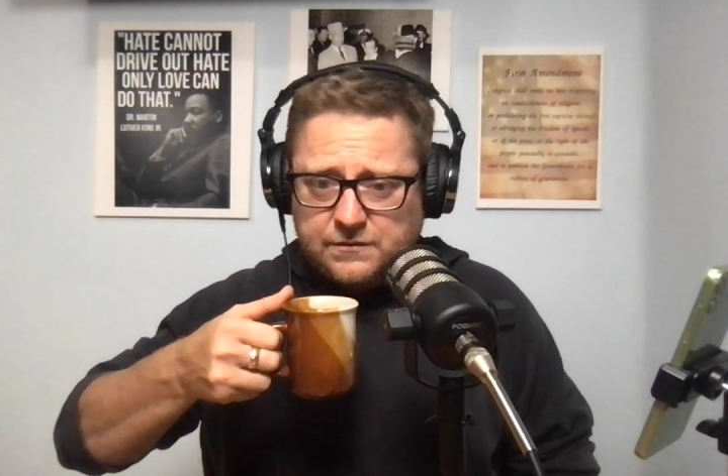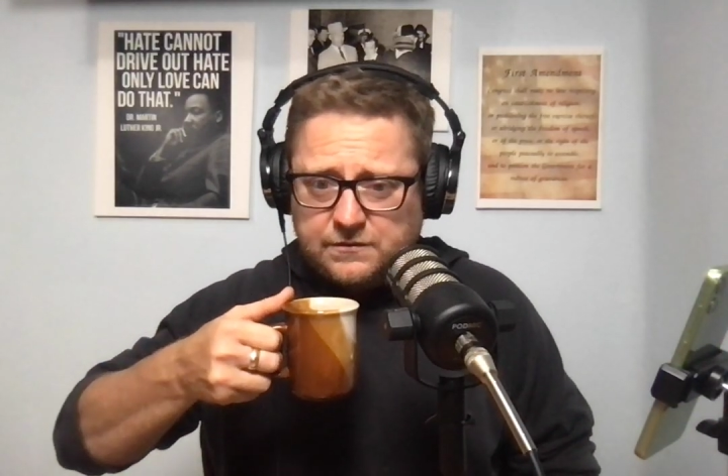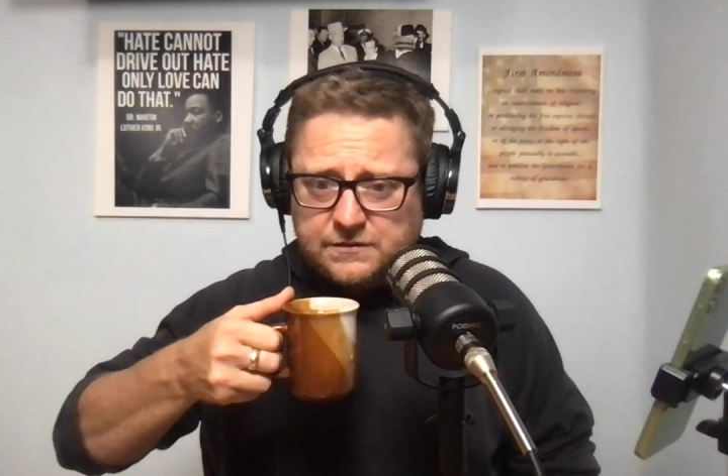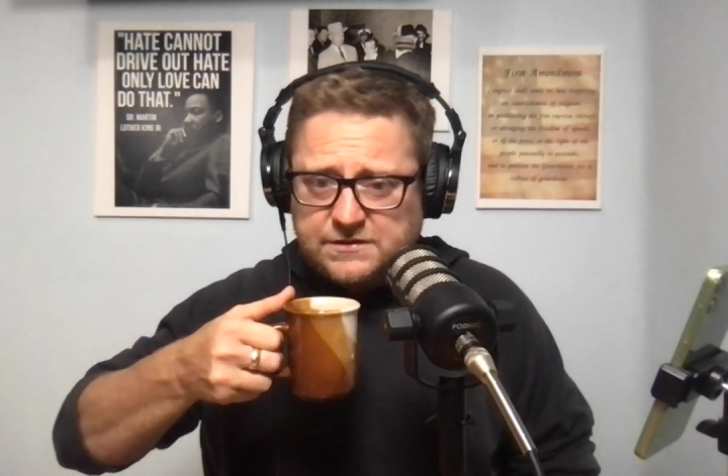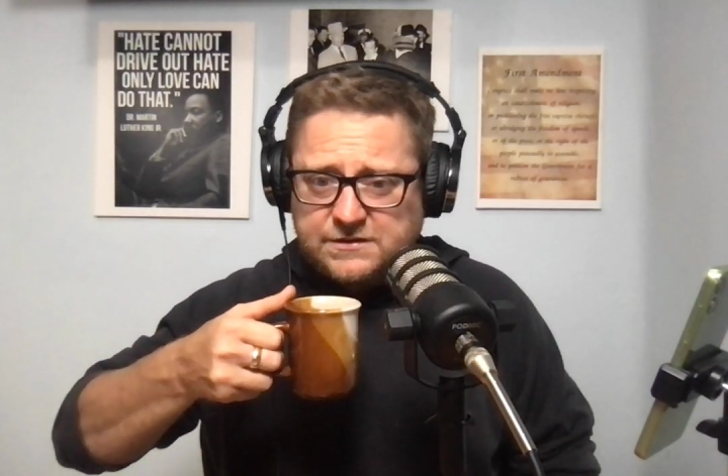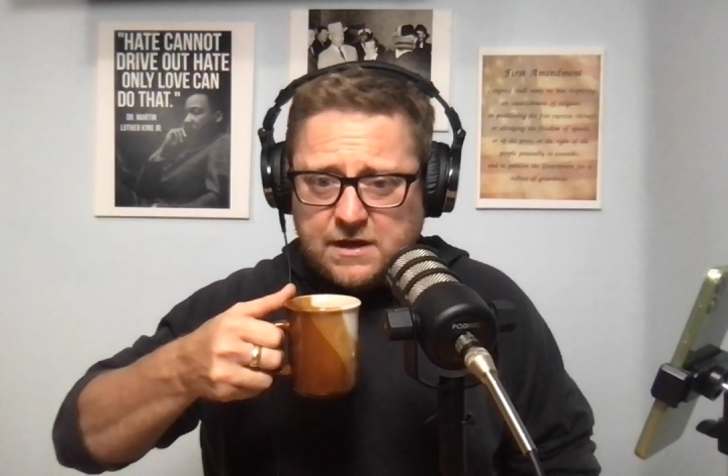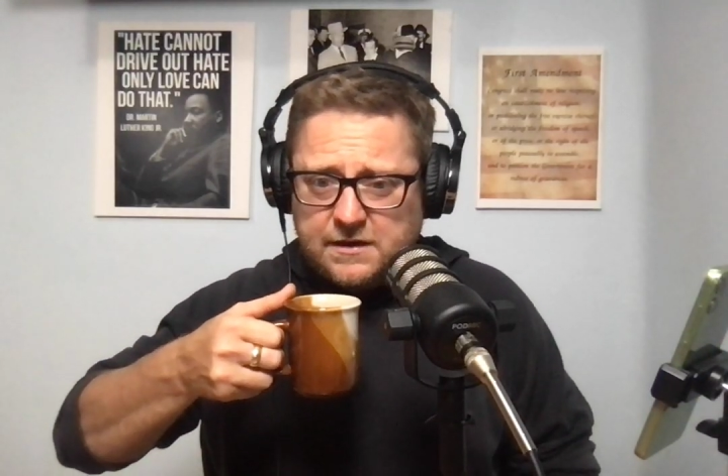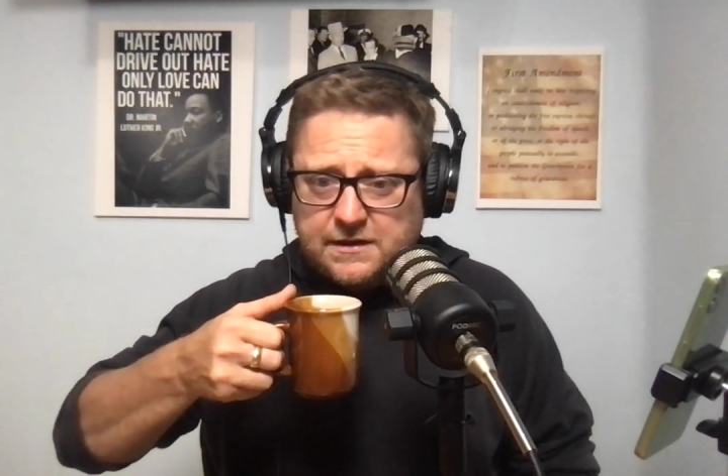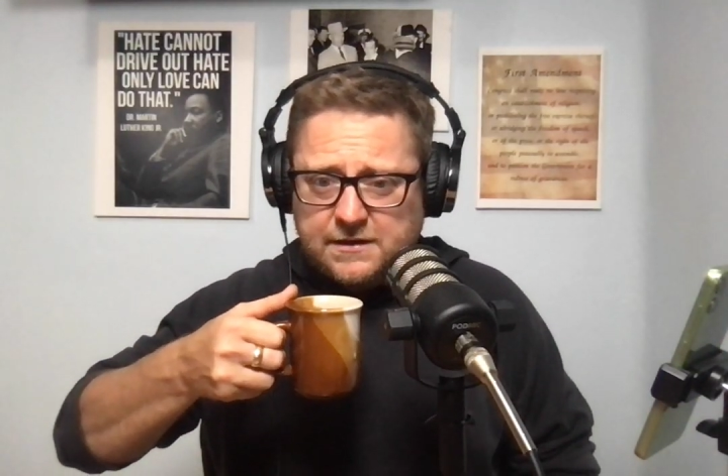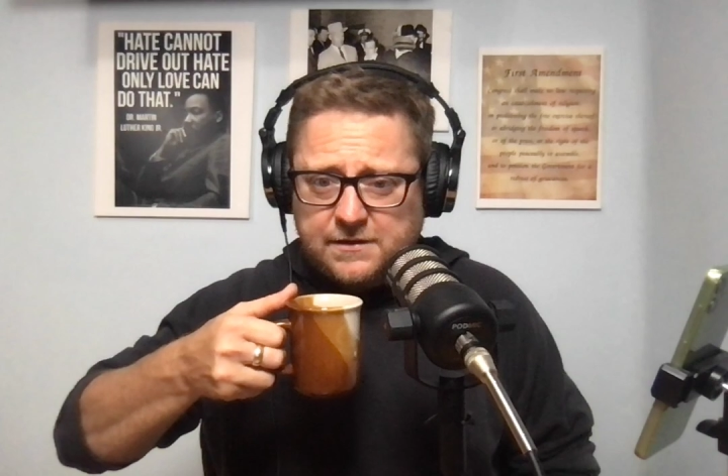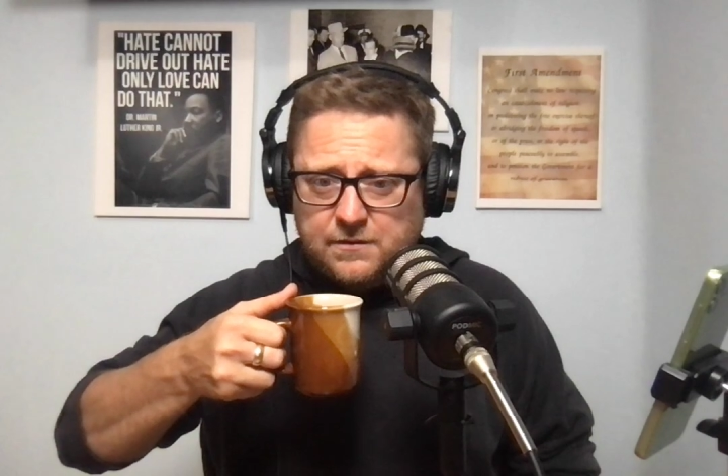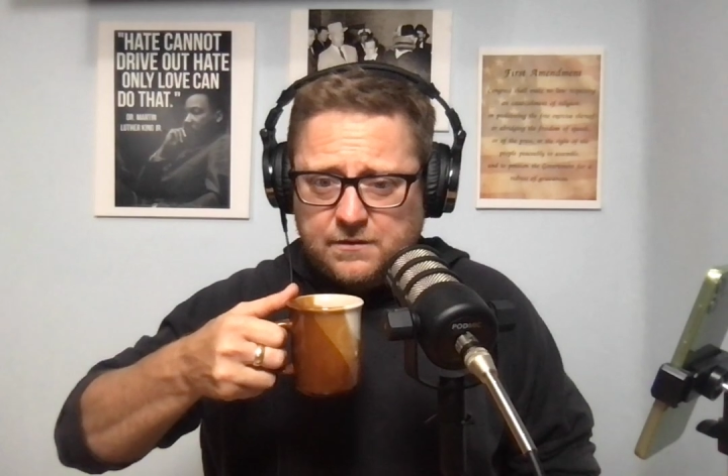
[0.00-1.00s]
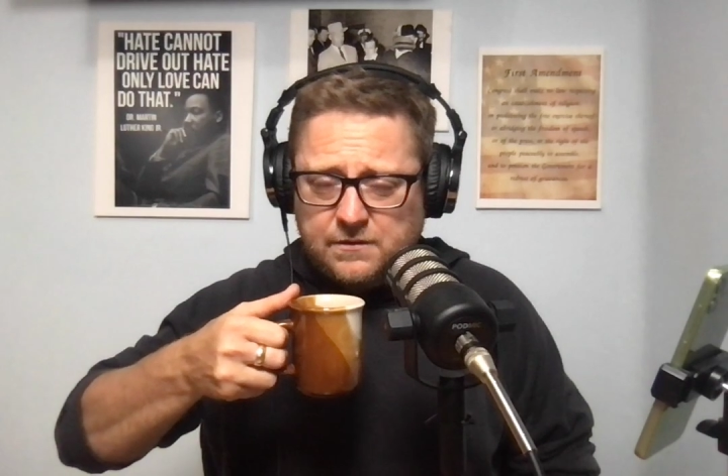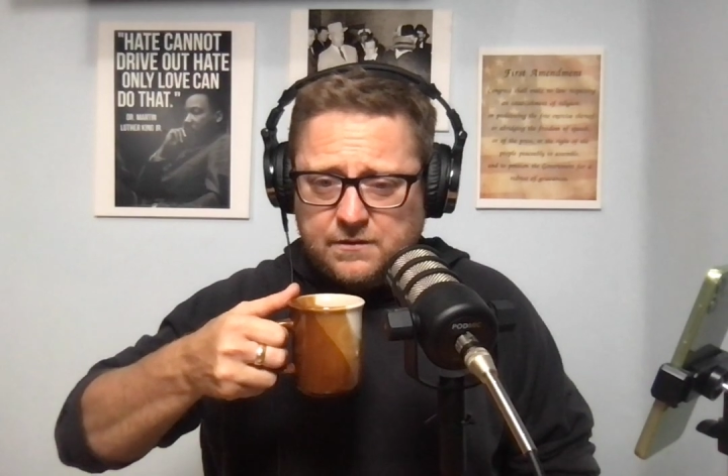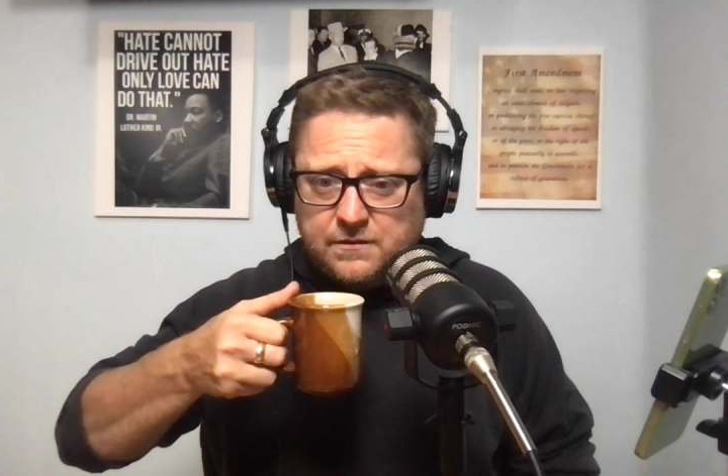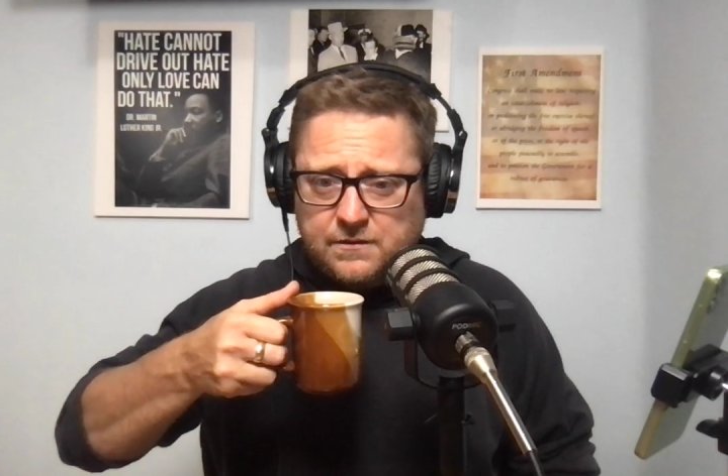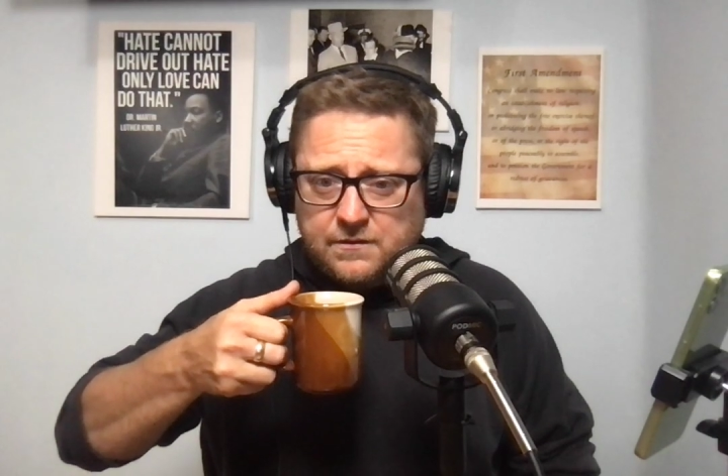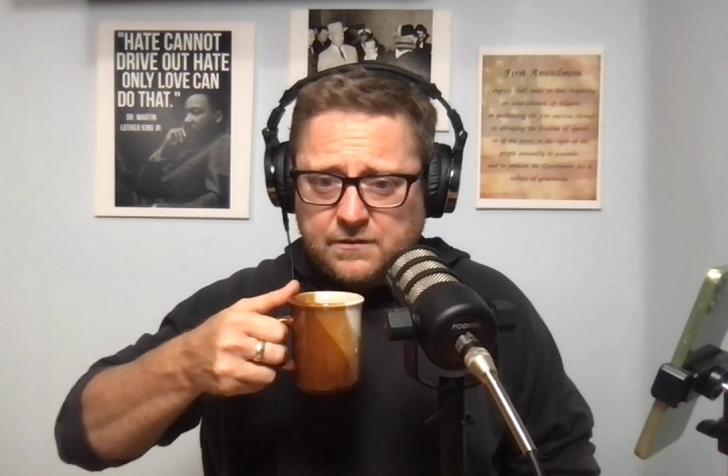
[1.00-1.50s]
studied,
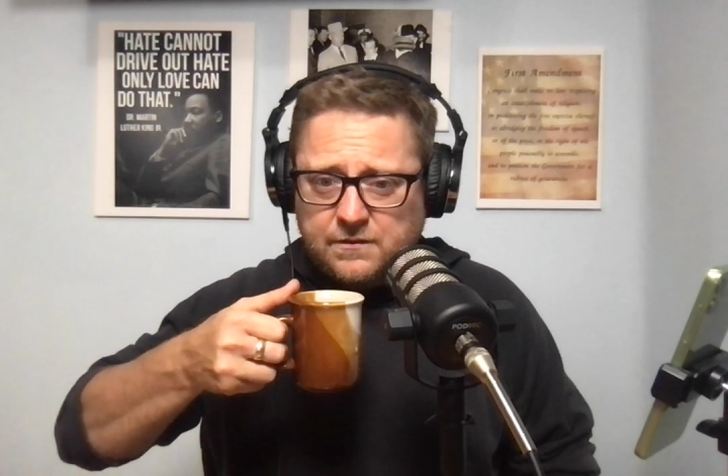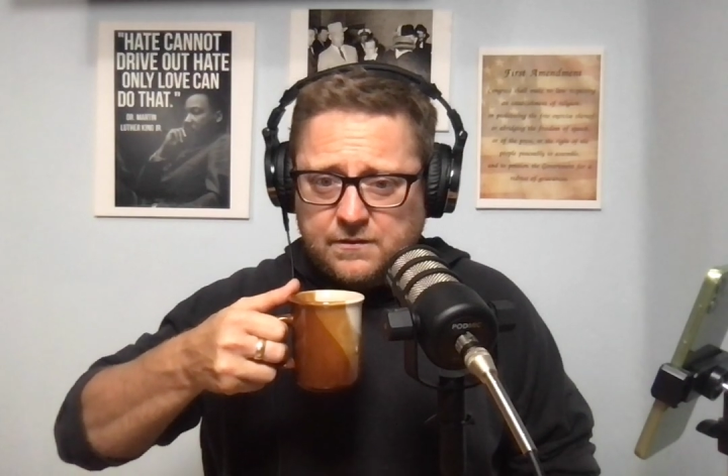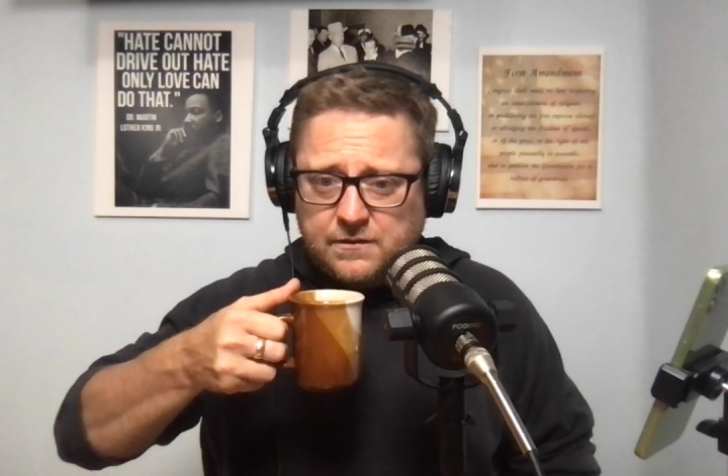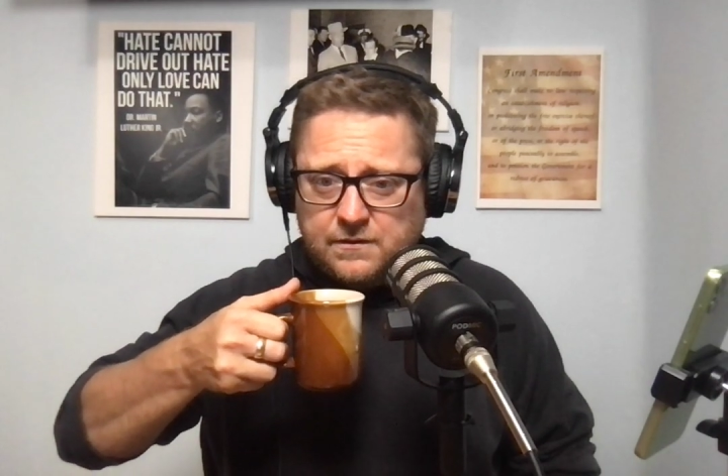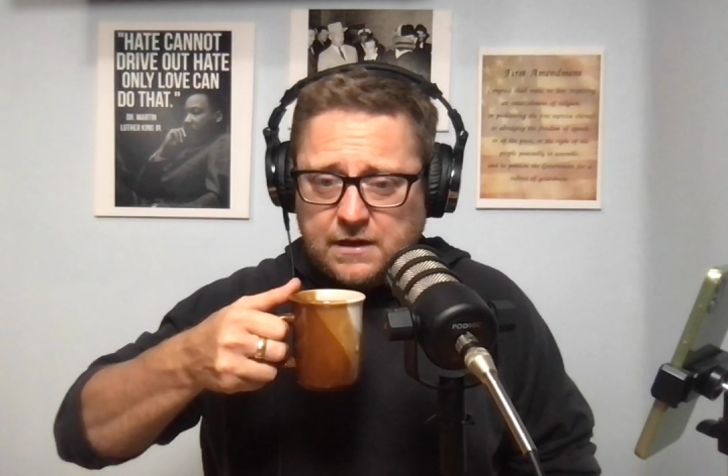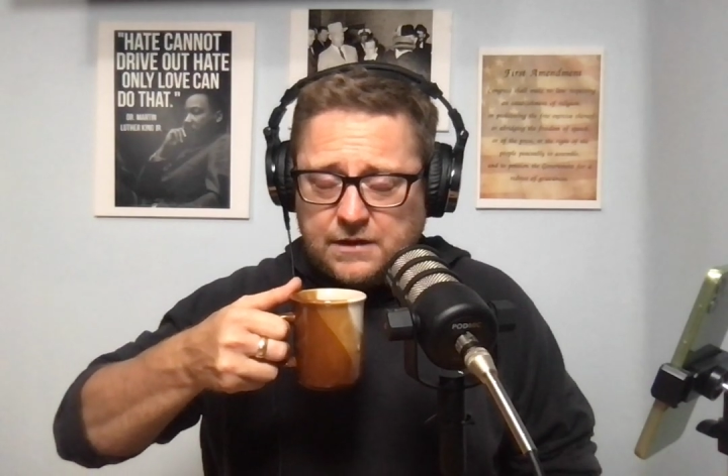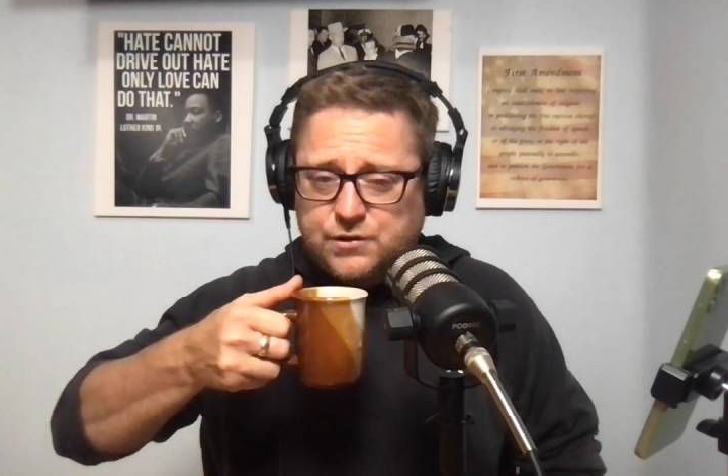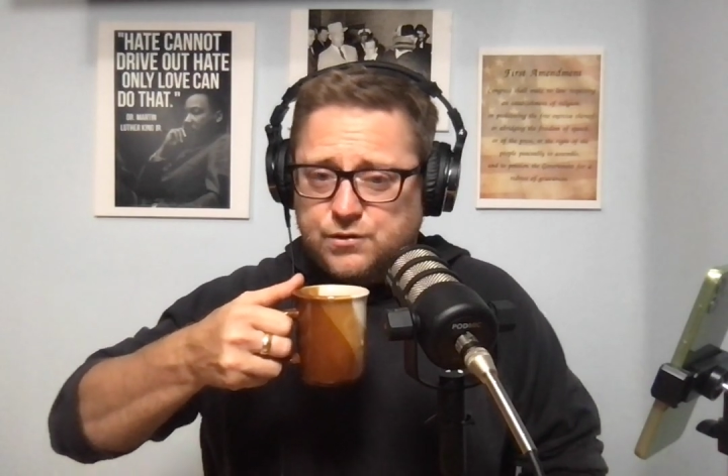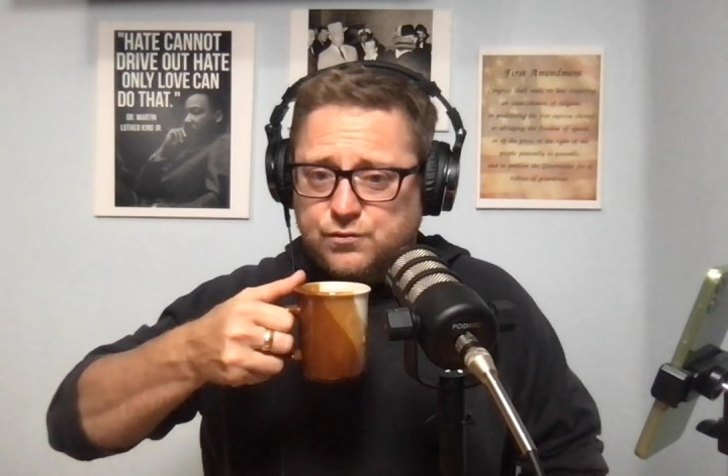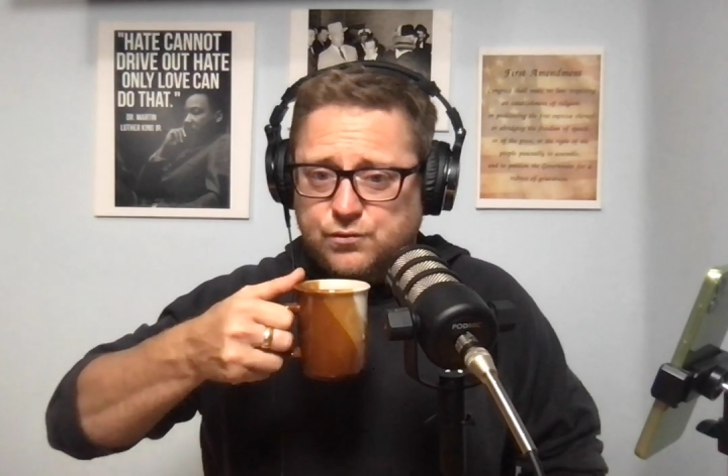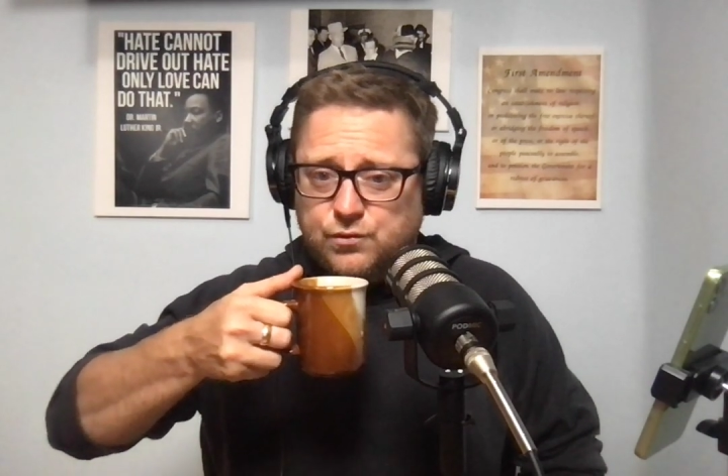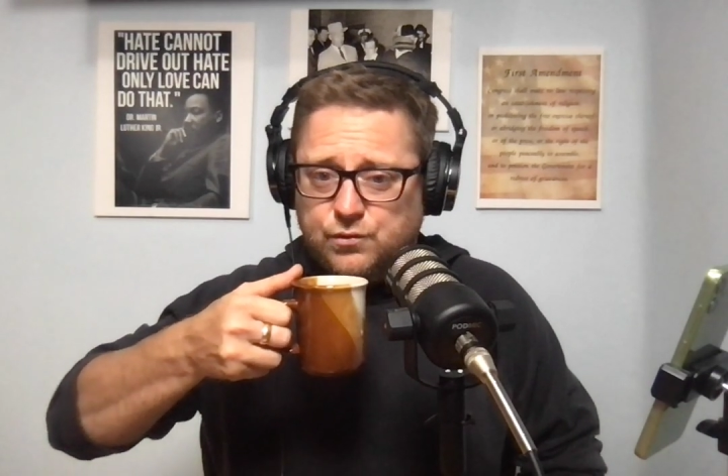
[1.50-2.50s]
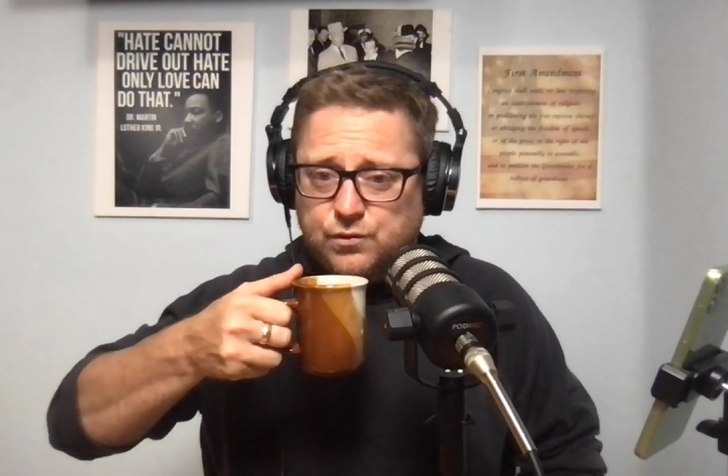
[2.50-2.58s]
and you